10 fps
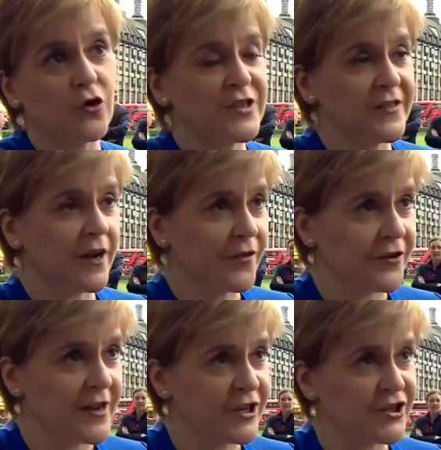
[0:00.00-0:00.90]
or to the
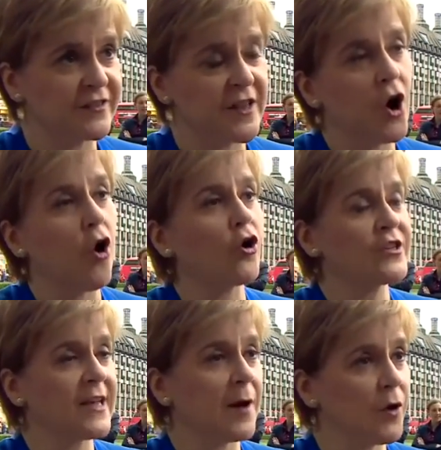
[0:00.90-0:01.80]
other nations or
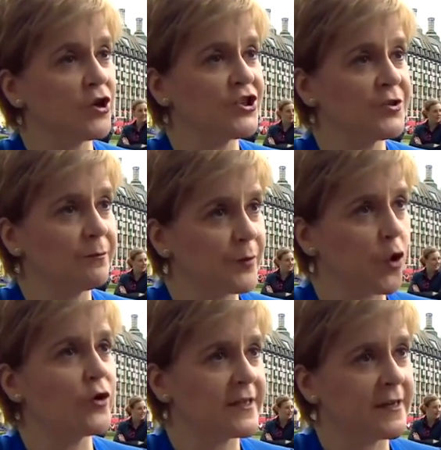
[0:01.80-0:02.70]
to a much
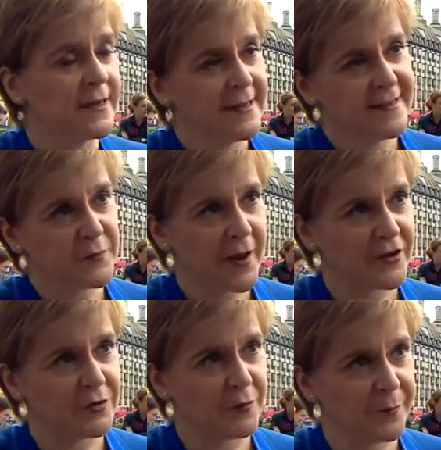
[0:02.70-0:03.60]
broader
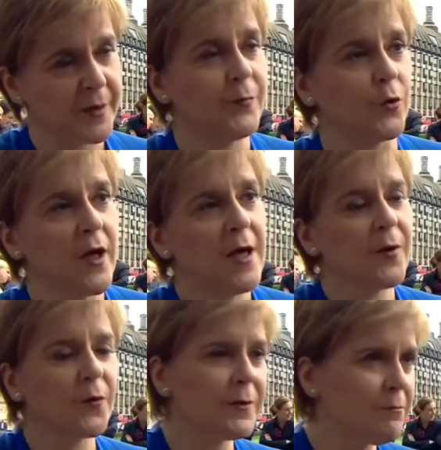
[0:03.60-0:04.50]
spectrum of people.
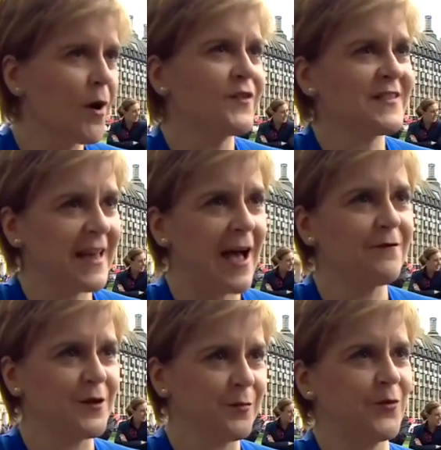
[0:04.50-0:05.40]
But we must
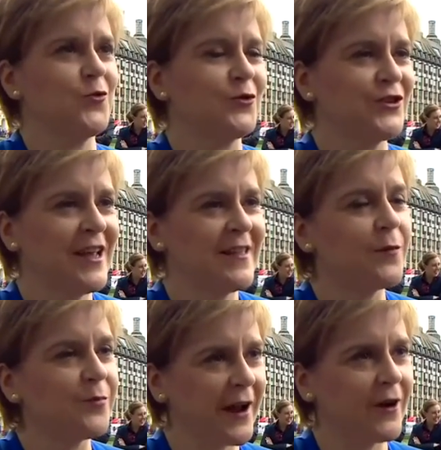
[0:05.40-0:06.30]
have an approach
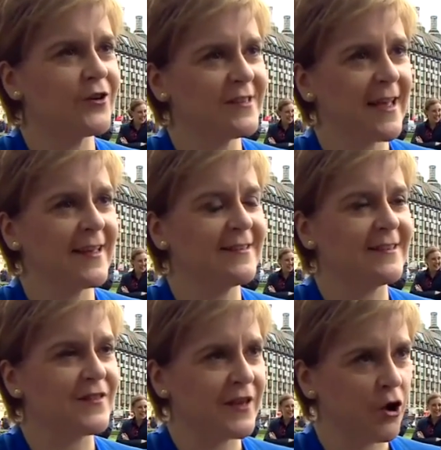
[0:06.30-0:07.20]
that
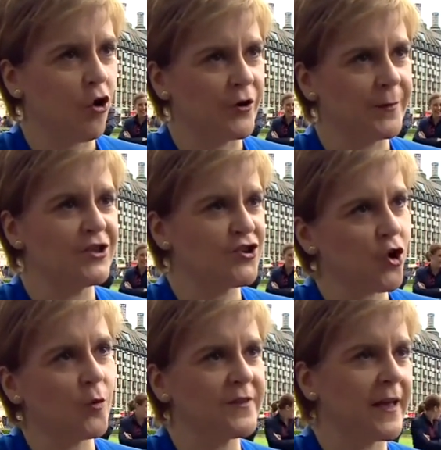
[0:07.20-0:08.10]
prioritises the economy,
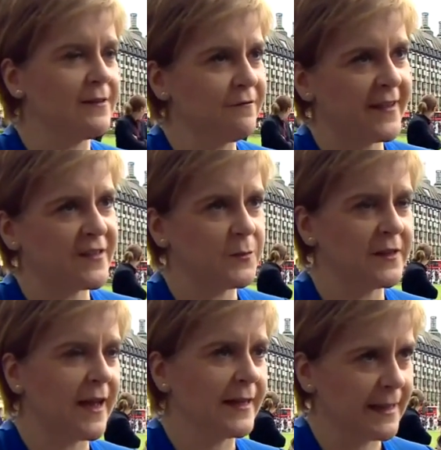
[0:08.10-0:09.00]
jobs and
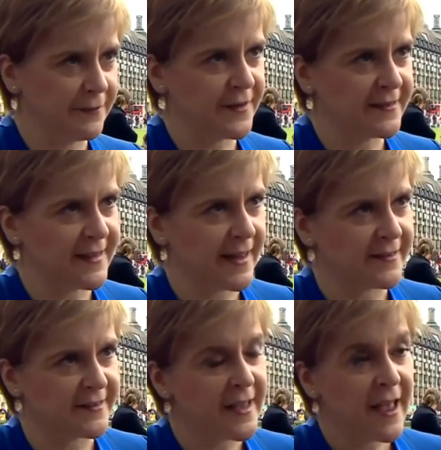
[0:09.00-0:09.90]
investment and living
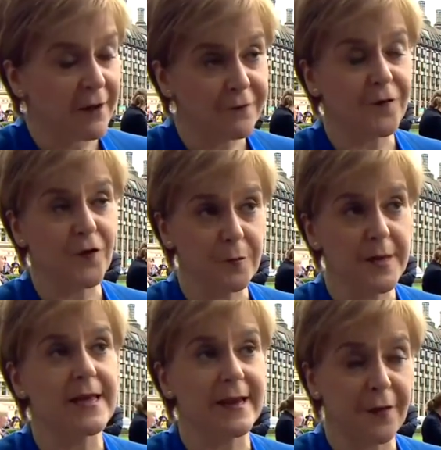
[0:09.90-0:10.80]
standards. And for
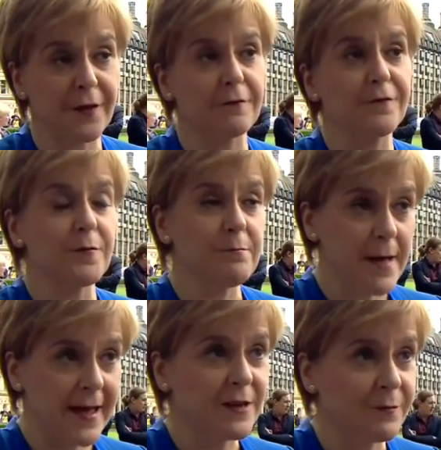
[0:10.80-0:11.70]
me, and I think for
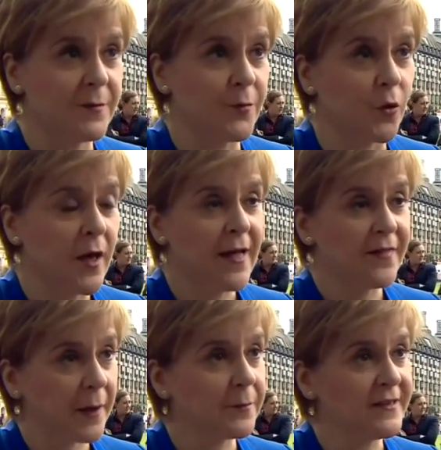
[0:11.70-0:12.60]
many people,
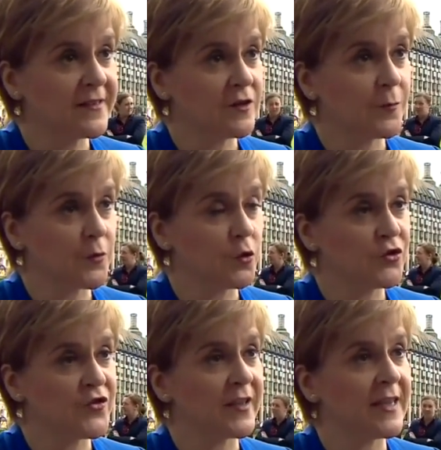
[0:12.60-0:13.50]
that means an
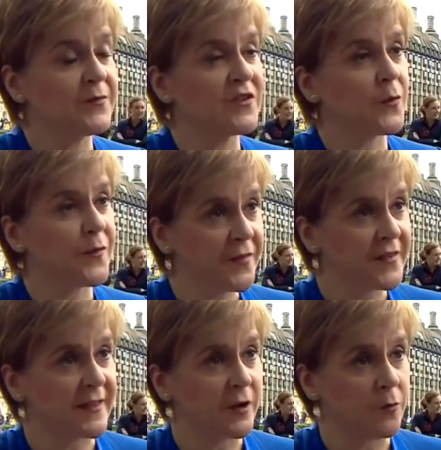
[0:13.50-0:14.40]
approach that keeps us within
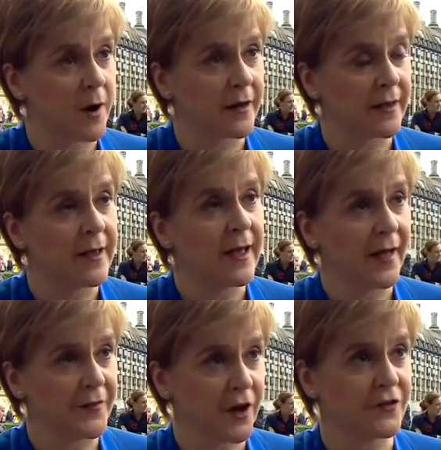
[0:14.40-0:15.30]
the single market
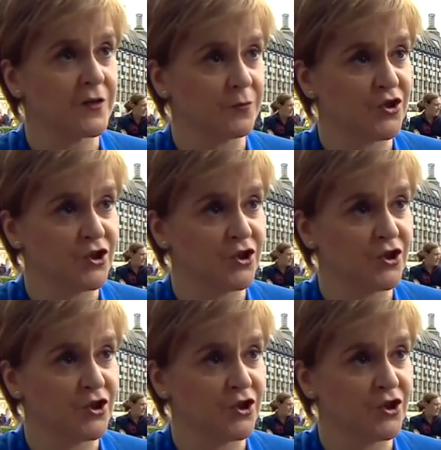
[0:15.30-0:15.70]
and the customs